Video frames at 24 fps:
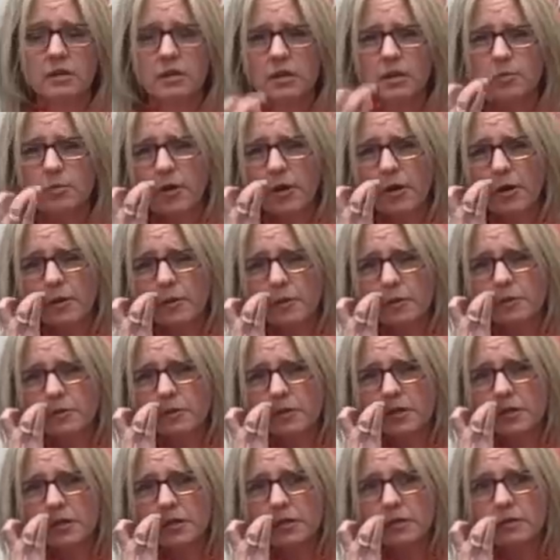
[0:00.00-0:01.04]

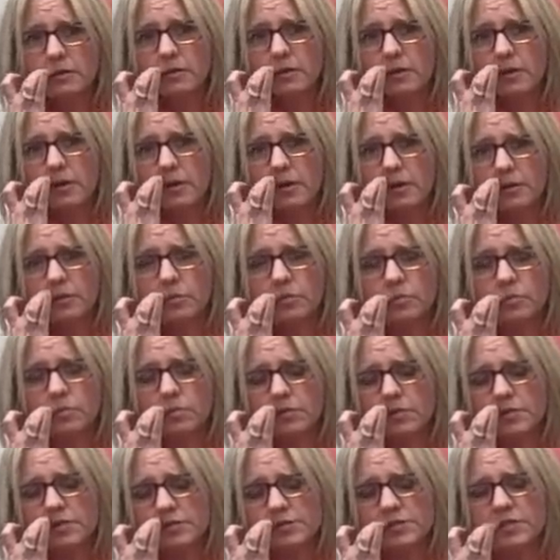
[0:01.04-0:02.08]
Apparently,
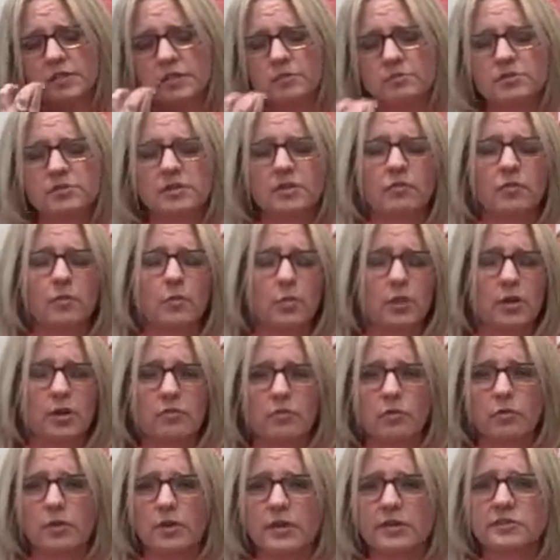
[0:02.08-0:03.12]
it seems that for
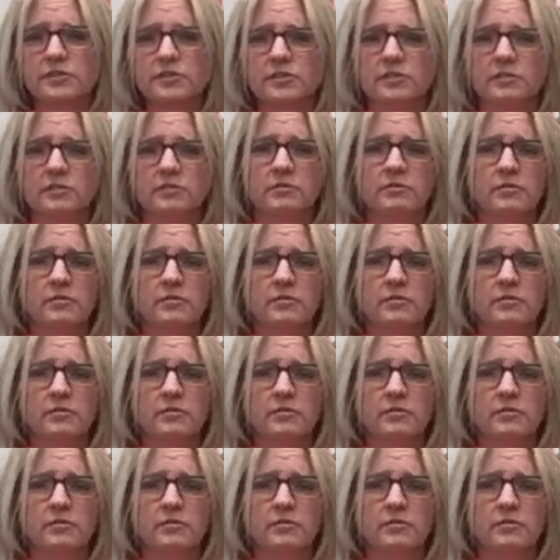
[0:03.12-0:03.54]
whatever reason,